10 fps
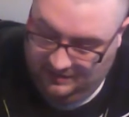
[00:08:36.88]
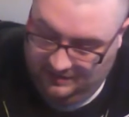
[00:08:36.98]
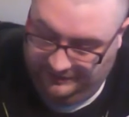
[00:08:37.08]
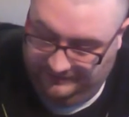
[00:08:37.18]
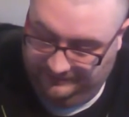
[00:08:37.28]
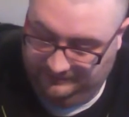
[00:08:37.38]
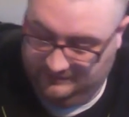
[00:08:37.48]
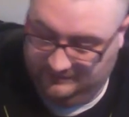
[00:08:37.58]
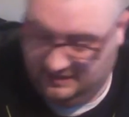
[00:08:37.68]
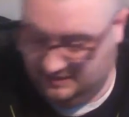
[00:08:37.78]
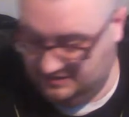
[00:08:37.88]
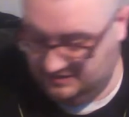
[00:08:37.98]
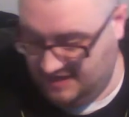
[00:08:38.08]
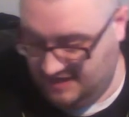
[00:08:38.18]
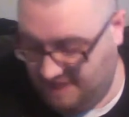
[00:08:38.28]
It
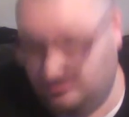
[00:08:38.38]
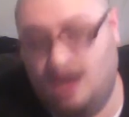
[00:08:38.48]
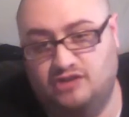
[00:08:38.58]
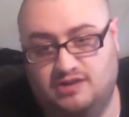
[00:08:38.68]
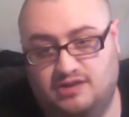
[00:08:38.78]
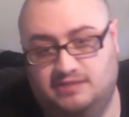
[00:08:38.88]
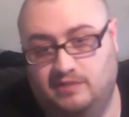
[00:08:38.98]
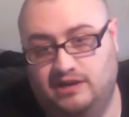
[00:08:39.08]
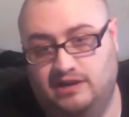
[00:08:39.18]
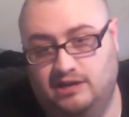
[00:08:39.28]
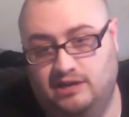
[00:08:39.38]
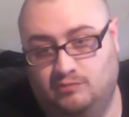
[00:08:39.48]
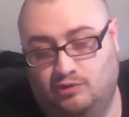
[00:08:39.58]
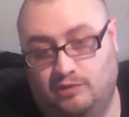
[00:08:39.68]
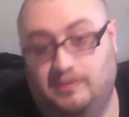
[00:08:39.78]
doesn't have a contrast button
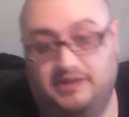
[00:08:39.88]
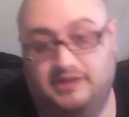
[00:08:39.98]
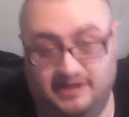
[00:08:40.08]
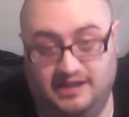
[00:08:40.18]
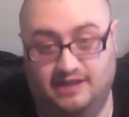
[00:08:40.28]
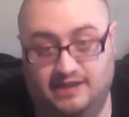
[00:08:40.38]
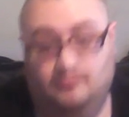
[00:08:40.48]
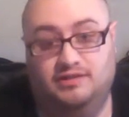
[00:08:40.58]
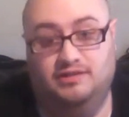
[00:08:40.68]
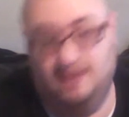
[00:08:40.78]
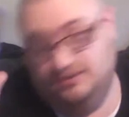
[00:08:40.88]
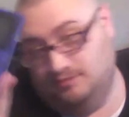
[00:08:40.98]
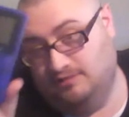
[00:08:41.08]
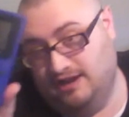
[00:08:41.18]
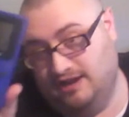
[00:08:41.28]
anymore, but then again, when things
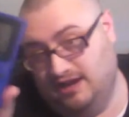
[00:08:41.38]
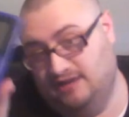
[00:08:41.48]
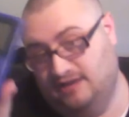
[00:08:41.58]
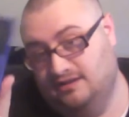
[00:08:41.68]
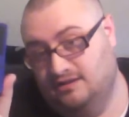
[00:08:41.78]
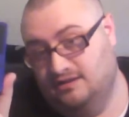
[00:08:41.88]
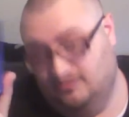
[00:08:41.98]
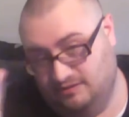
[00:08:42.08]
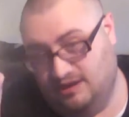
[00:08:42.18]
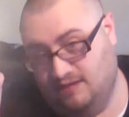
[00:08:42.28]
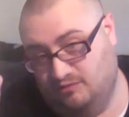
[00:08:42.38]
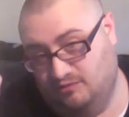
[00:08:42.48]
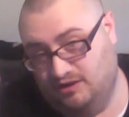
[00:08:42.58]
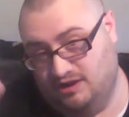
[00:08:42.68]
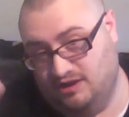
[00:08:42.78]
are played with a Game
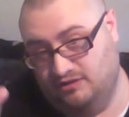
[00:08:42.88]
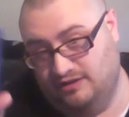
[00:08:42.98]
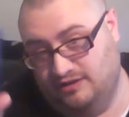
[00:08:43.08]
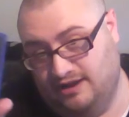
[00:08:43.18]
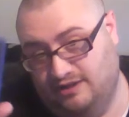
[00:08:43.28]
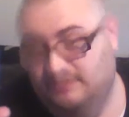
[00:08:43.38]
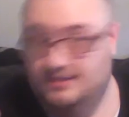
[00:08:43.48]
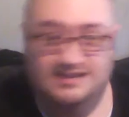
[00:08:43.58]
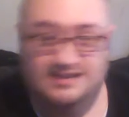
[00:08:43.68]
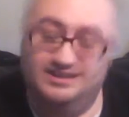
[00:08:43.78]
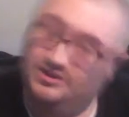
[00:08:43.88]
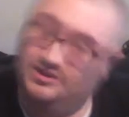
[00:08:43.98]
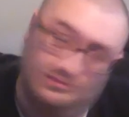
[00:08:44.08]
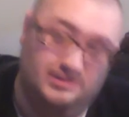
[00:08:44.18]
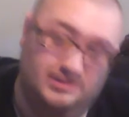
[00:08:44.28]
Boy Color now, you
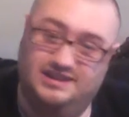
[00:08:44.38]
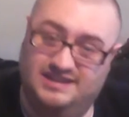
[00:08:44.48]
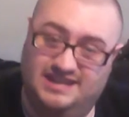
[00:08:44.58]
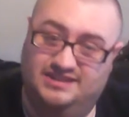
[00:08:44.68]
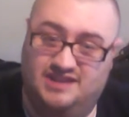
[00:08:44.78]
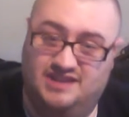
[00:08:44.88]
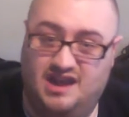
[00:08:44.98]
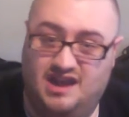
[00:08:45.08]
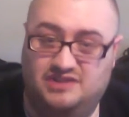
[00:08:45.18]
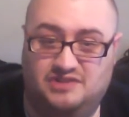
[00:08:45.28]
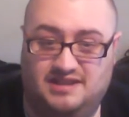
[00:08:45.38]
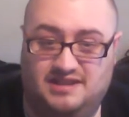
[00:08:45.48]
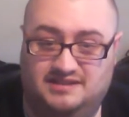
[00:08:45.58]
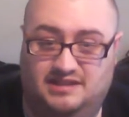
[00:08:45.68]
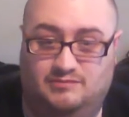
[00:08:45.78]
don't really need the
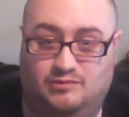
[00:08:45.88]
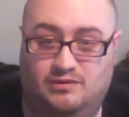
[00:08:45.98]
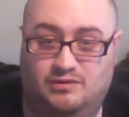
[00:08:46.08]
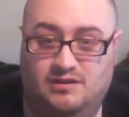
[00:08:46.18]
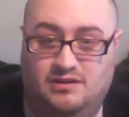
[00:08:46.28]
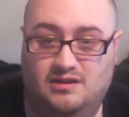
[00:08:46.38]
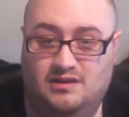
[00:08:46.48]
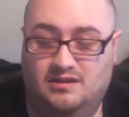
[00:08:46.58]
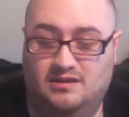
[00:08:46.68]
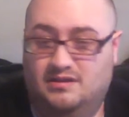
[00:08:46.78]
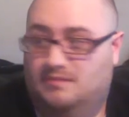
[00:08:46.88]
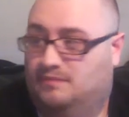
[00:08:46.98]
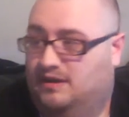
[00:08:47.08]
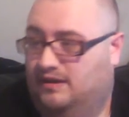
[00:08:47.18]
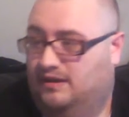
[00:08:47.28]
contrast anymore.
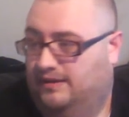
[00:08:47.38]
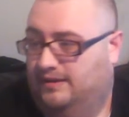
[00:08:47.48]
But